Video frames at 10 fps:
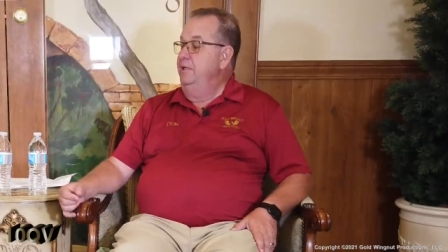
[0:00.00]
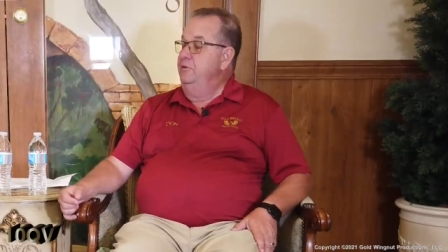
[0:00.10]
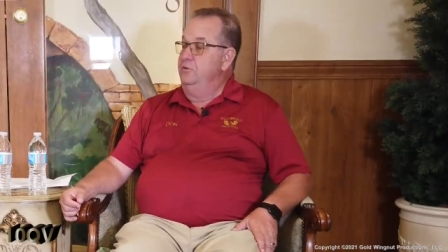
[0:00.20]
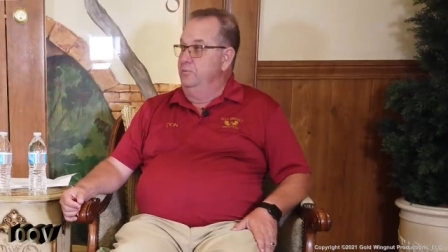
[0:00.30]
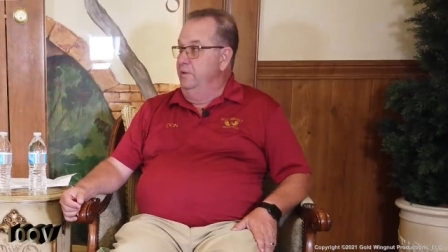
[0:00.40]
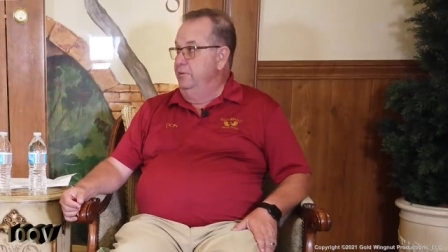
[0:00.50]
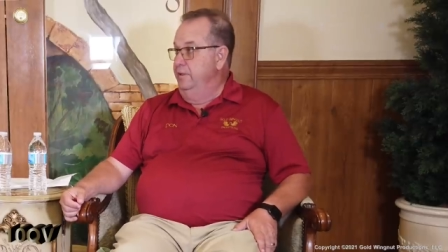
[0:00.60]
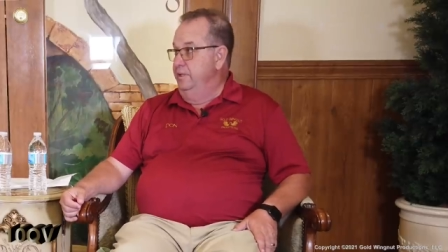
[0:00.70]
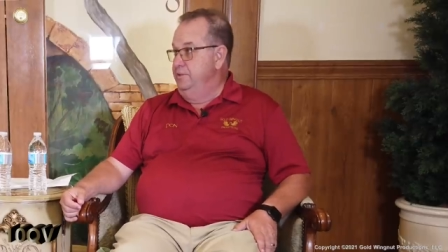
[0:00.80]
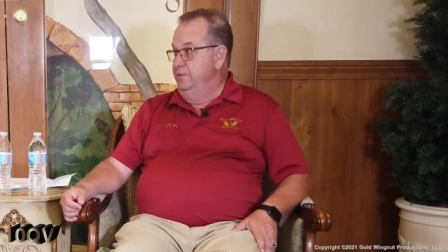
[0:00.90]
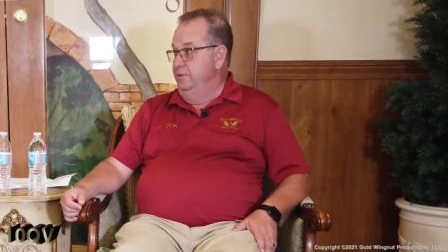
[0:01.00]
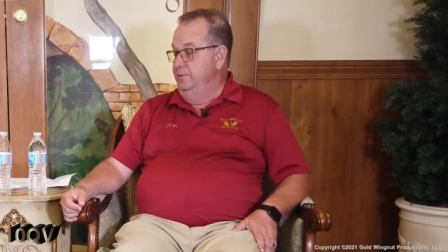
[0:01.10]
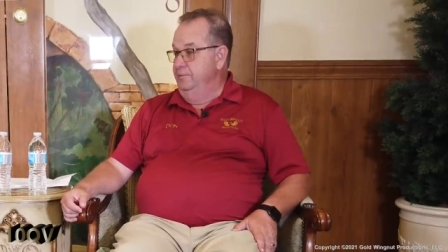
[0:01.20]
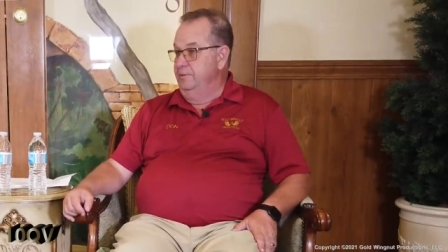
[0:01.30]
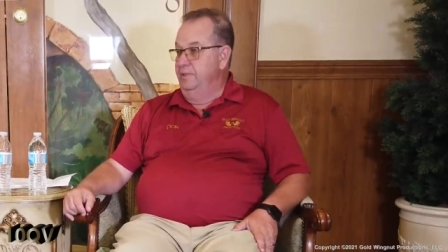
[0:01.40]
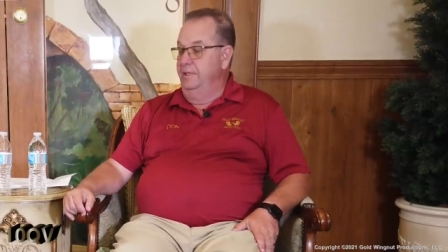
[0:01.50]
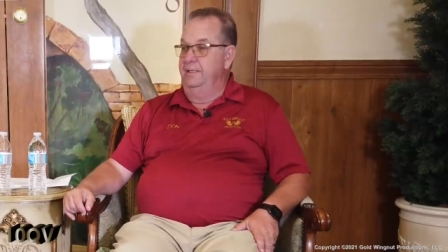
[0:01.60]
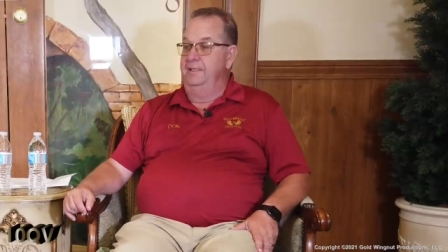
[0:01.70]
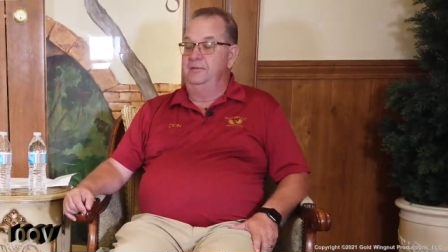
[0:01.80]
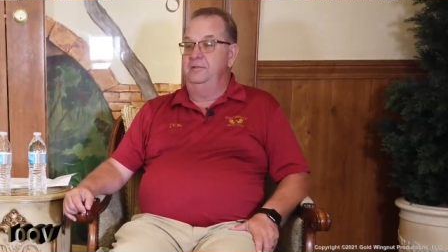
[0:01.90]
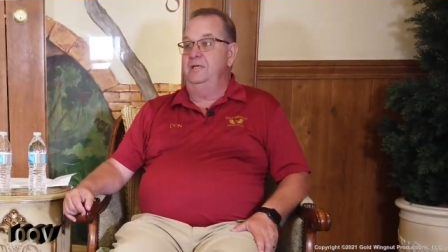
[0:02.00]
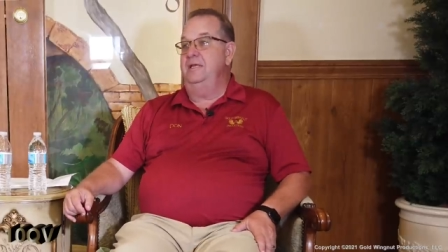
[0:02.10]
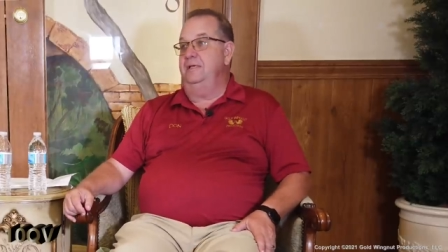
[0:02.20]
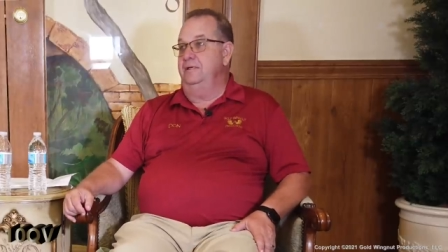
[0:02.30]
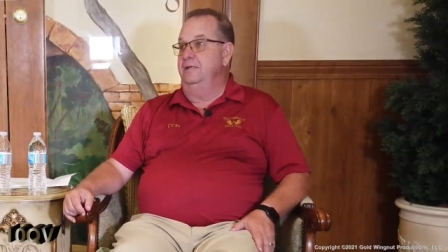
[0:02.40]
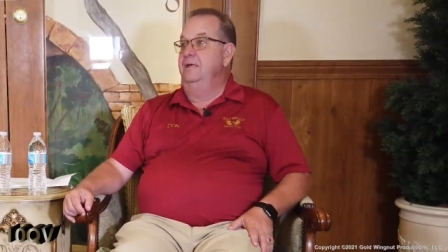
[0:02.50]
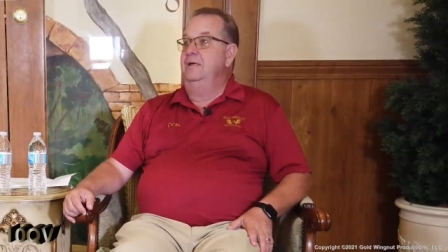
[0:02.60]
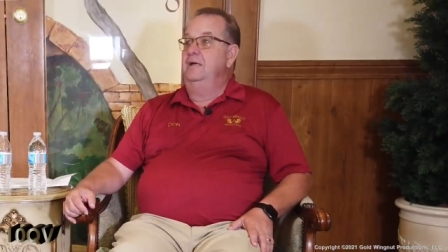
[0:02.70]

is the recreation news, and it's taken